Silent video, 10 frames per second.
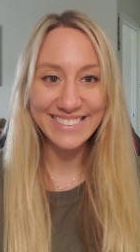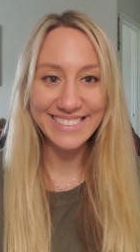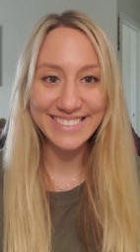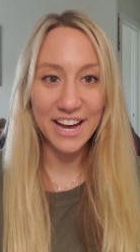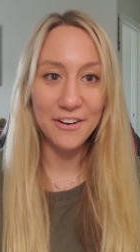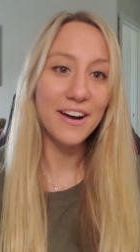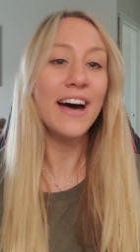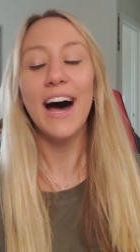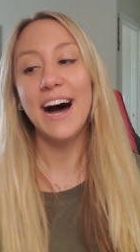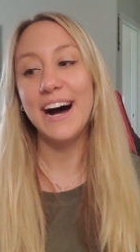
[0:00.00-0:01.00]
So
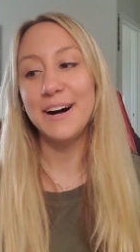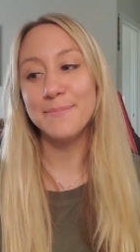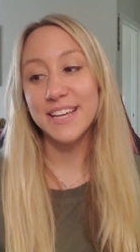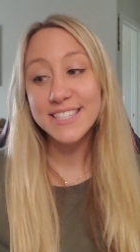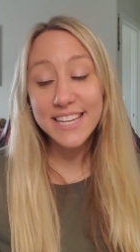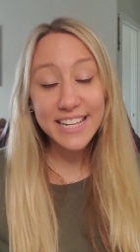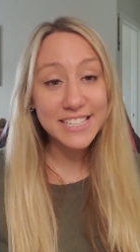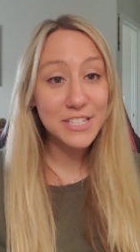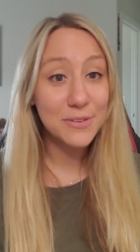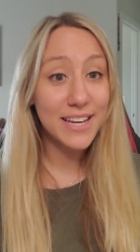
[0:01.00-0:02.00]
um, let's get
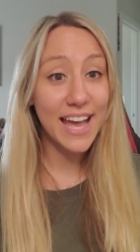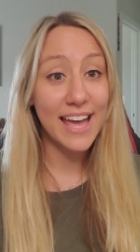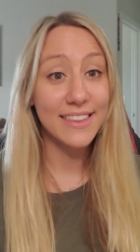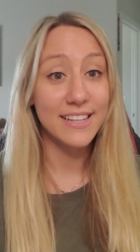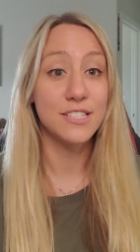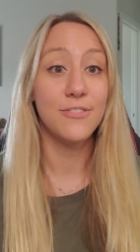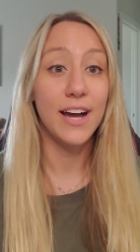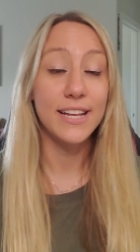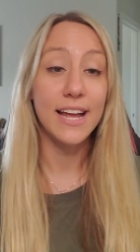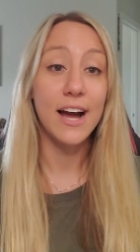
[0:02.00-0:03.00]
into it and let's
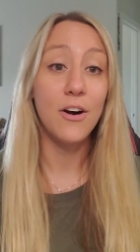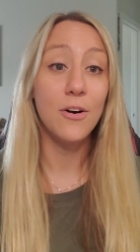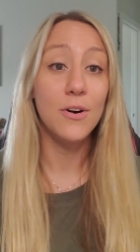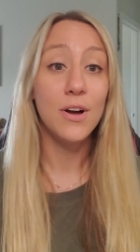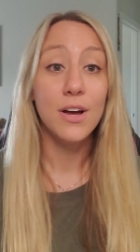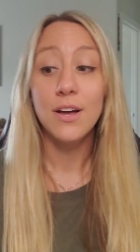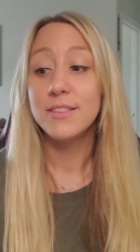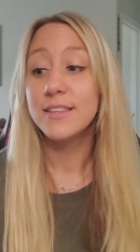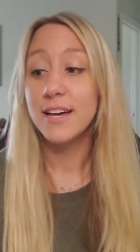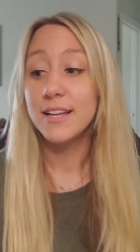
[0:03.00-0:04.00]
find out
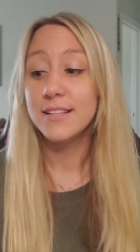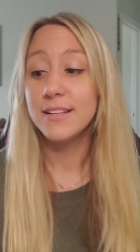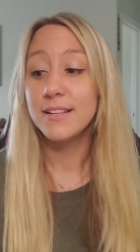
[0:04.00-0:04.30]
the